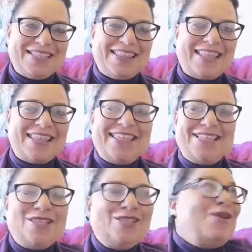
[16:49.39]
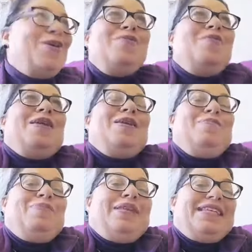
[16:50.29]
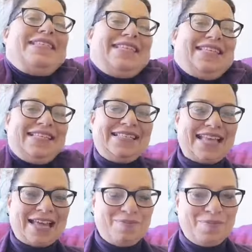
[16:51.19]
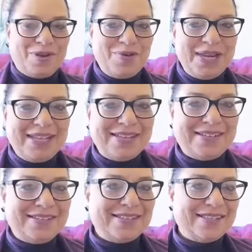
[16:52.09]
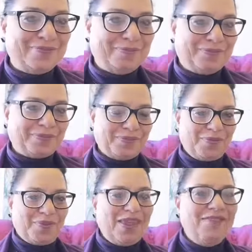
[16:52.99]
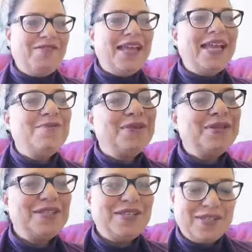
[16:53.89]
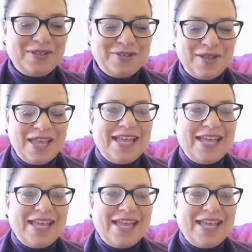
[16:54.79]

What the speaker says: and that there's so many blessings and miracles available to you.